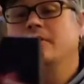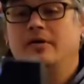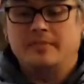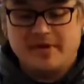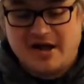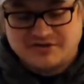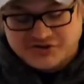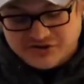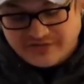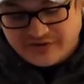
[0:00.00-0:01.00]
Uh,
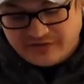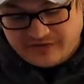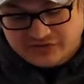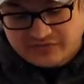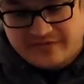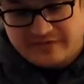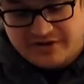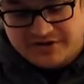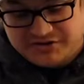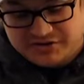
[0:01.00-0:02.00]
Masters of the Universe
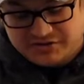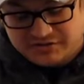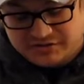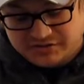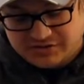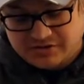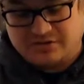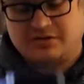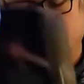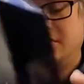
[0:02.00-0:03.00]
Revelations,
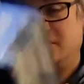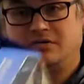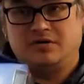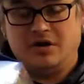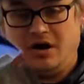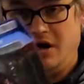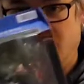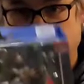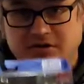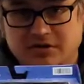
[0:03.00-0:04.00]

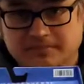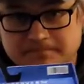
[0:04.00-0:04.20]
Andra.